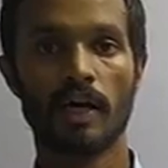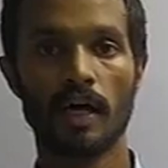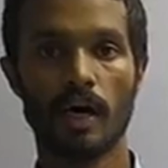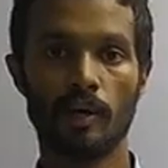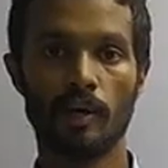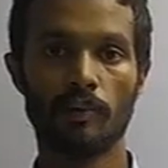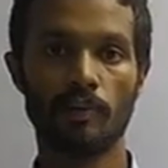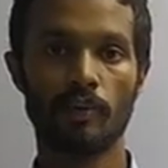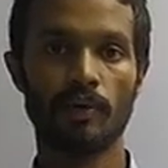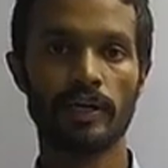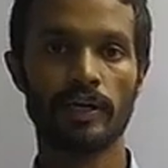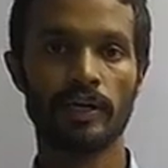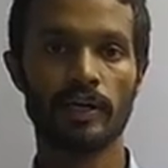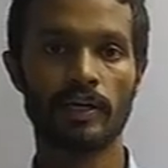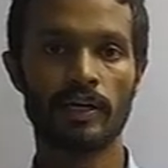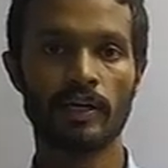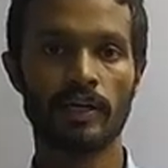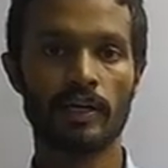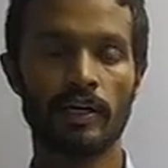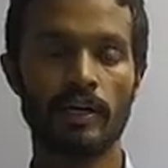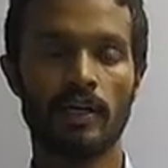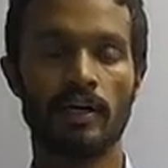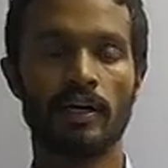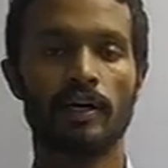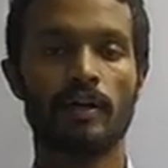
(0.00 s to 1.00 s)
Hi everyone.
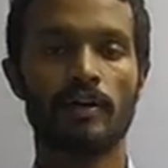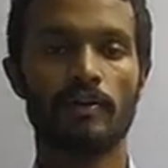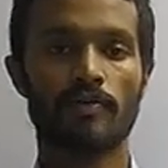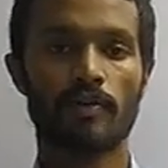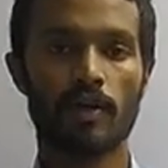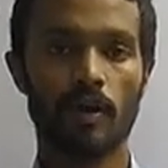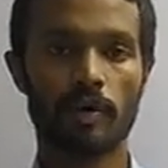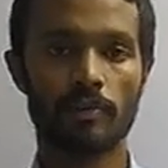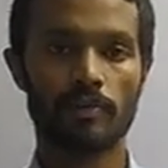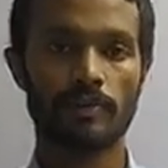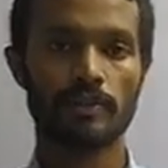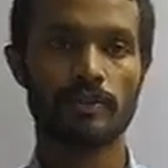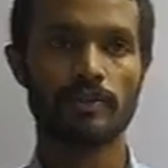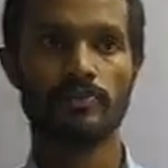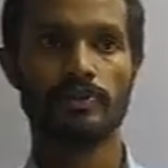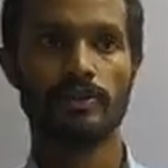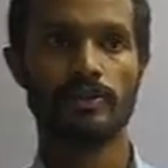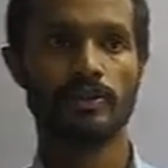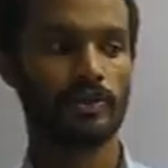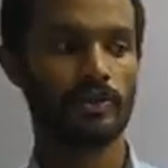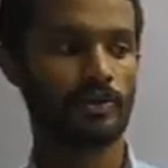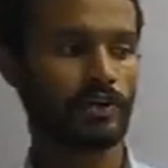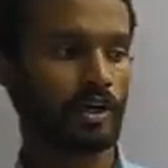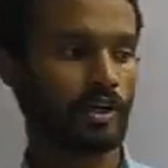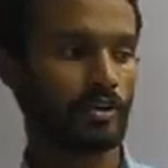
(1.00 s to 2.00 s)
From this
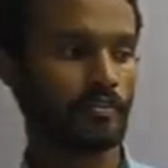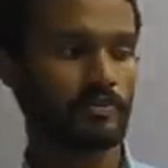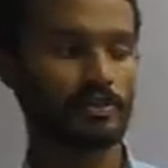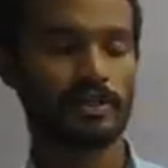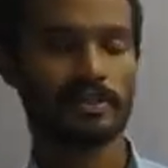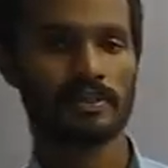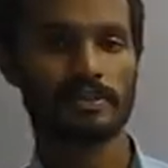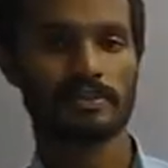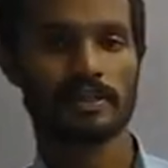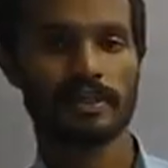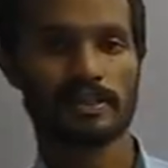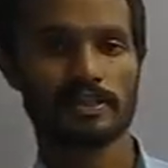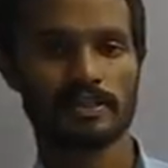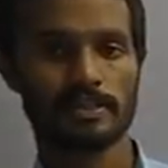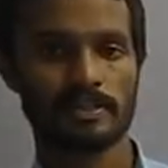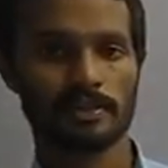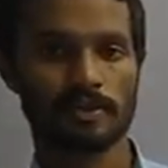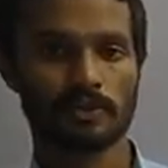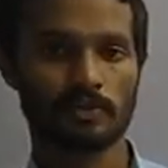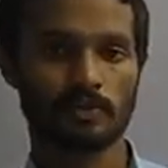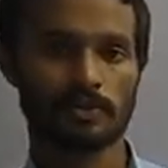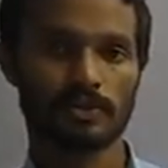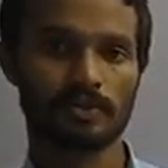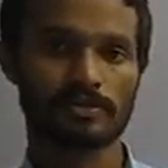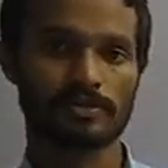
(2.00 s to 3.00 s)
video, I'll be discussing
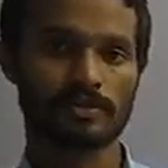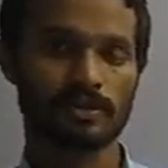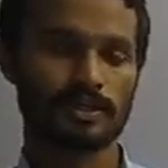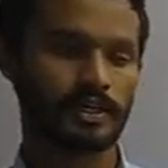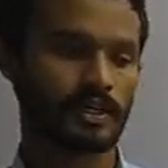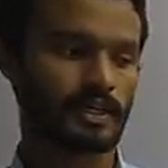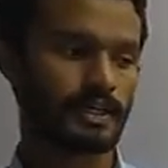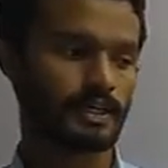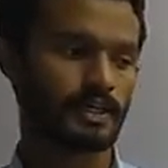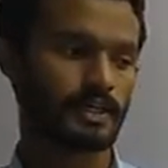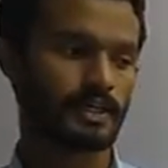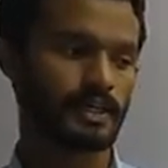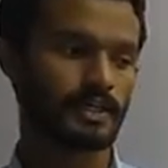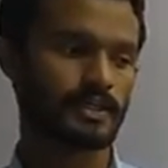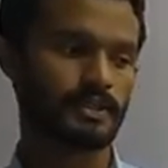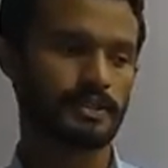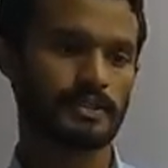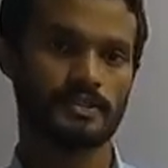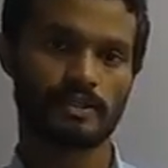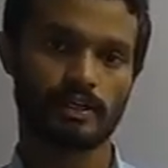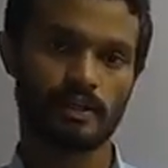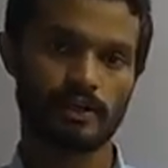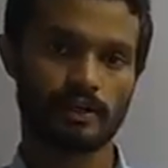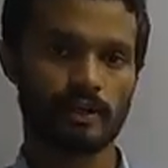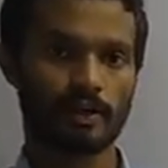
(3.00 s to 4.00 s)
the
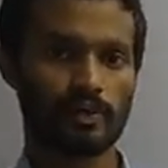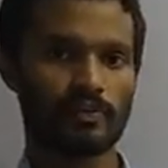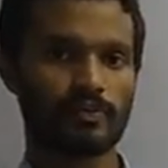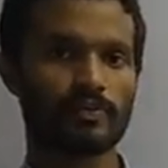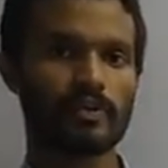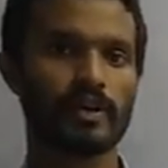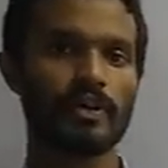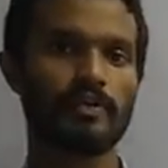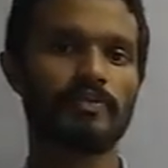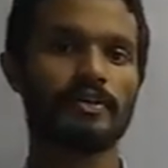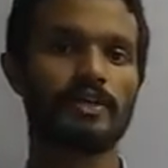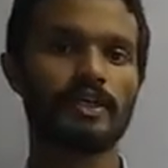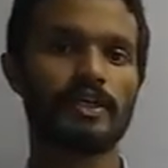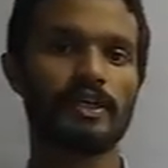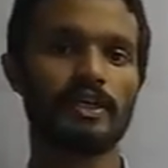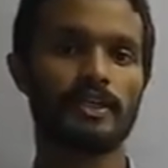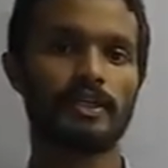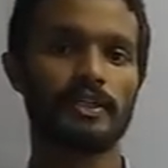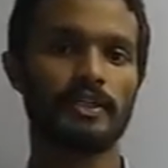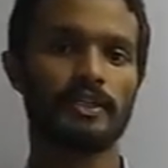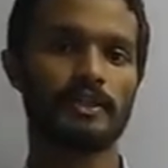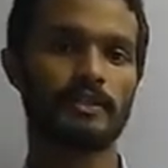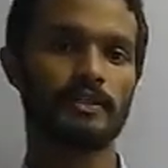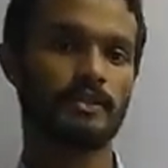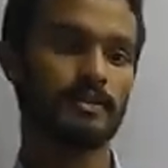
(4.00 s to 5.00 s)
2019 center of
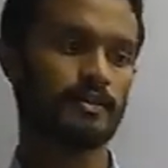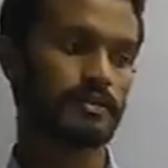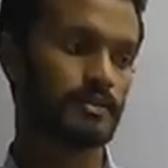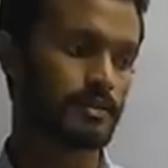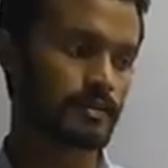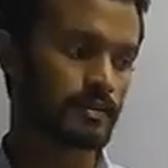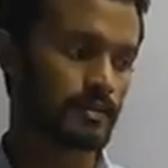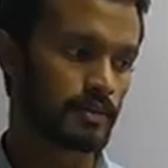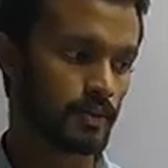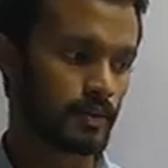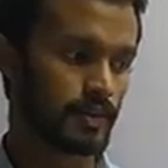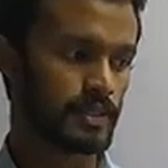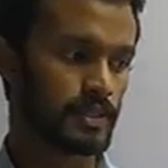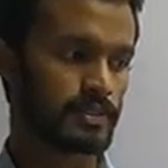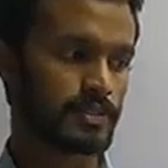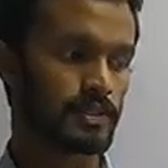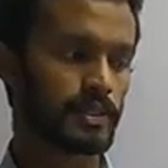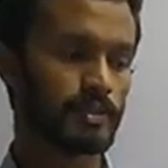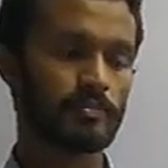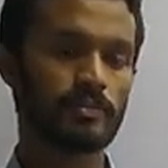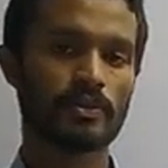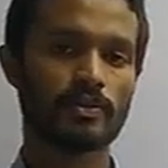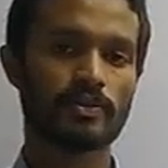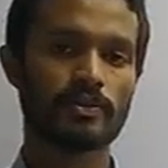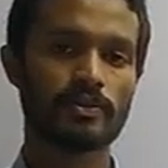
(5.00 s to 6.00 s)
gravity
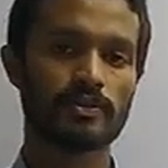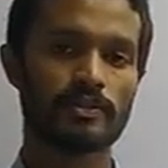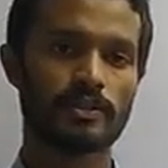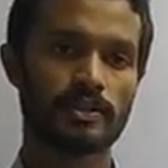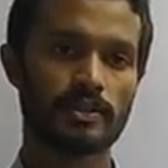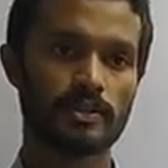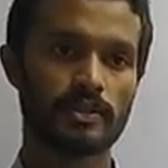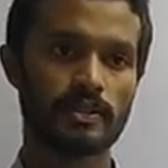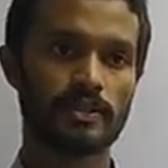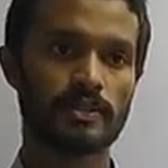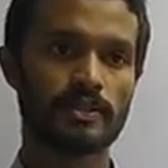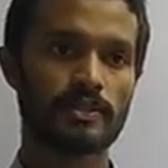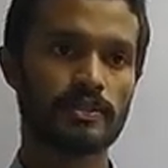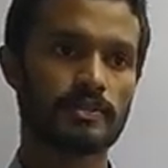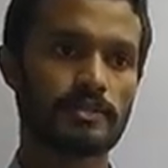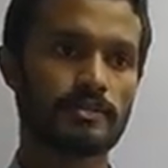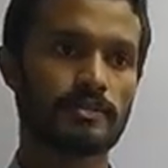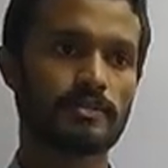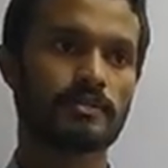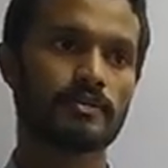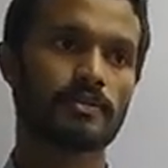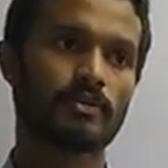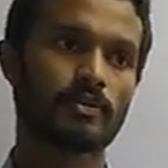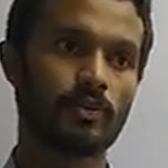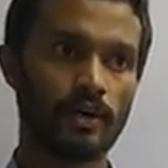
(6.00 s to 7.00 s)
question because this
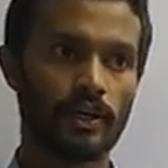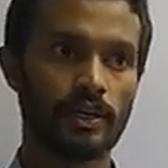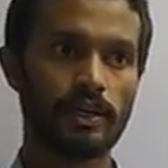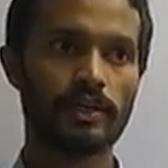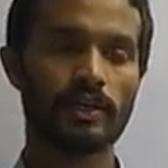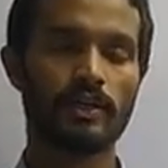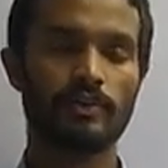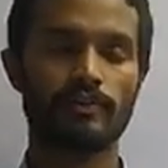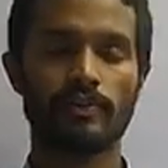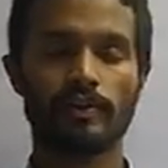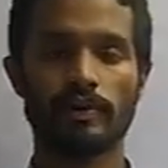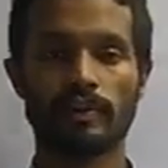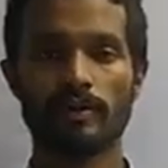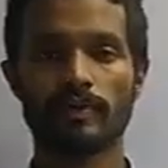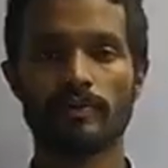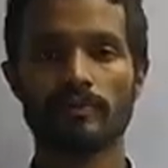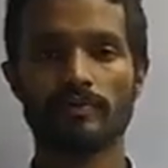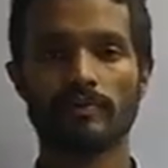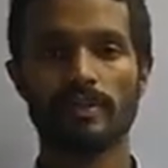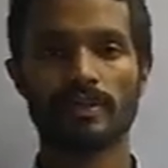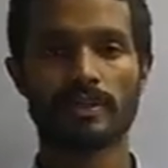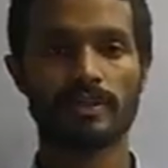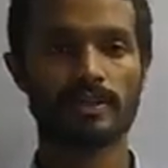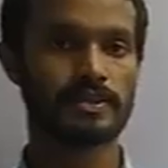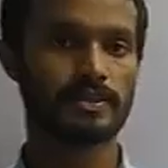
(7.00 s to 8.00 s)
is quite
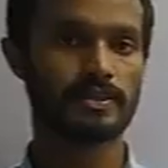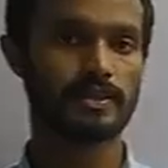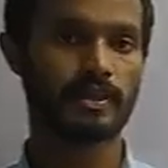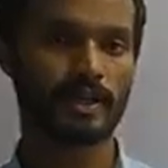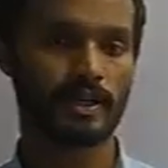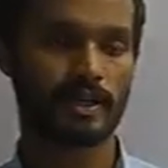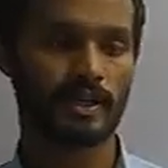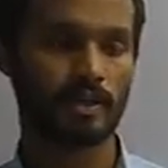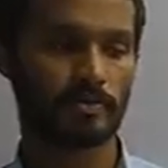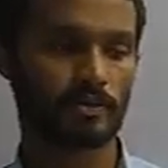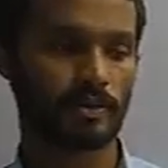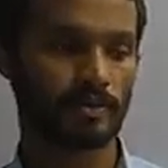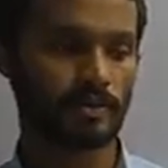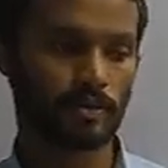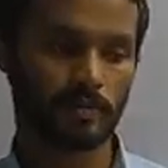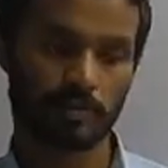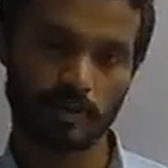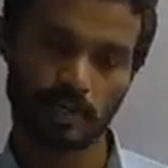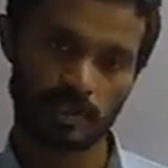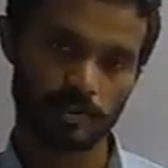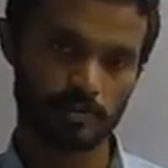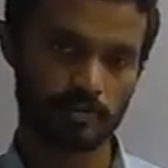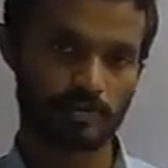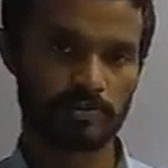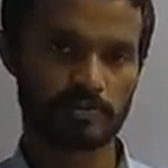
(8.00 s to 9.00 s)
different when considering about the
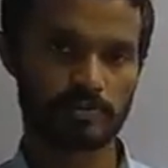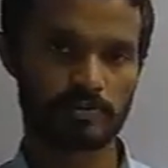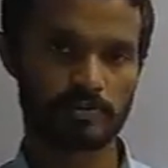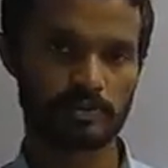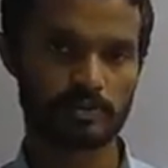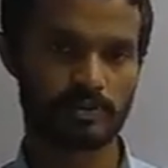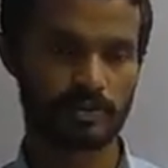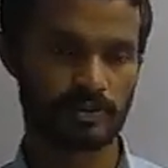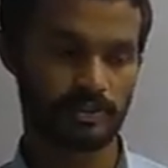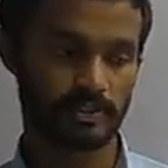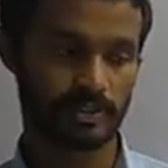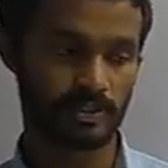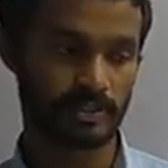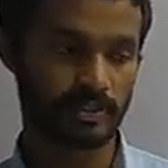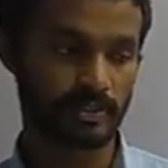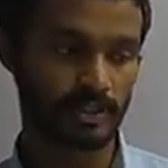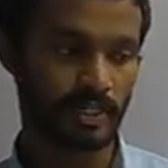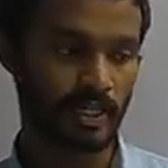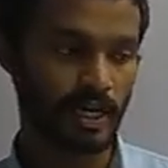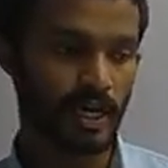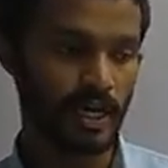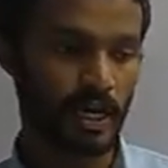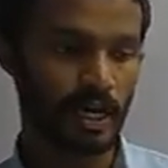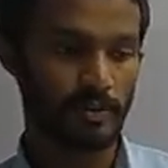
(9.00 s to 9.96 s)
past papers questions,